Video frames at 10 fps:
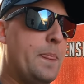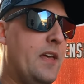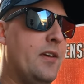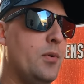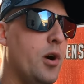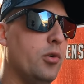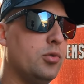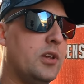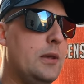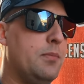and then we
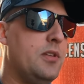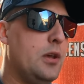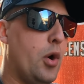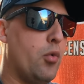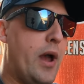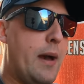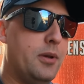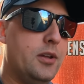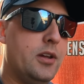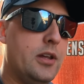also keep the
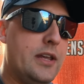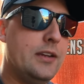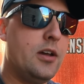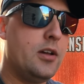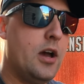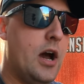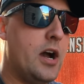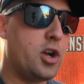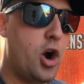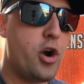rapid
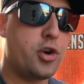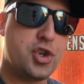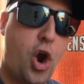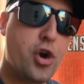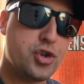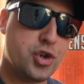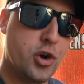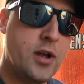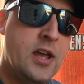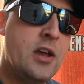in-car
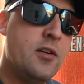charger